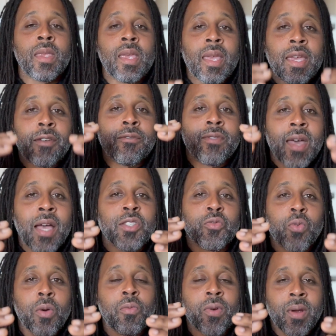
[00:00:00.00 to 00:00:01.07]
If that's
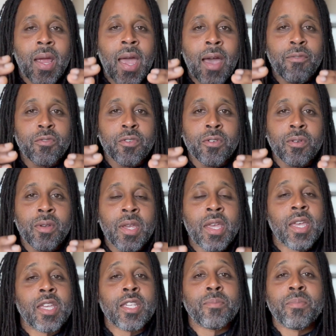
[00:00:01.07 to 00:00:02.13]
what we're after,
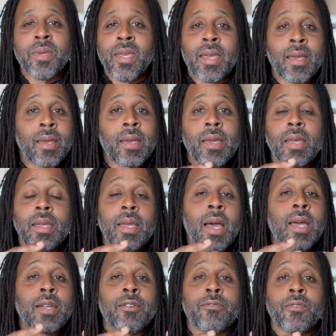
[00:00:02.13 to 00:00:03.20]
is being
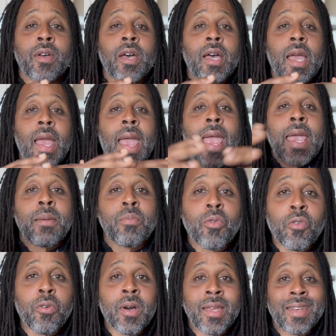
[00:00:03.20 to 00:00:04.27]
kind of
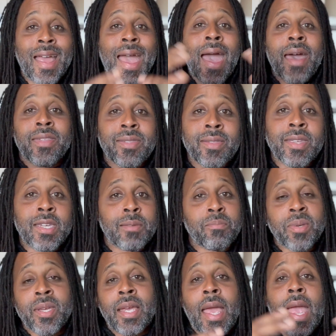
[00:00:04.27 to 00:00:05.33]
able, an athlete
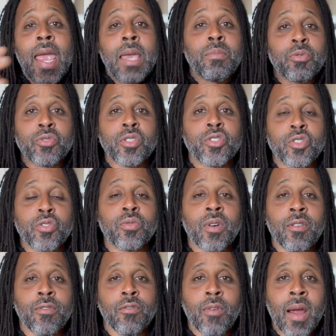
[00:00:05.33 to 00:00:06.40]
being able to do
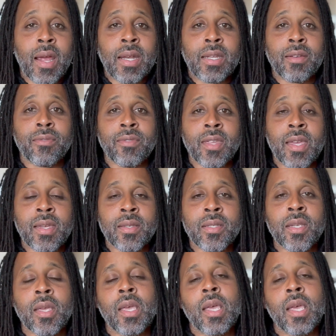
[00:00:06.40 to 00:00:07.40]
a variety of things,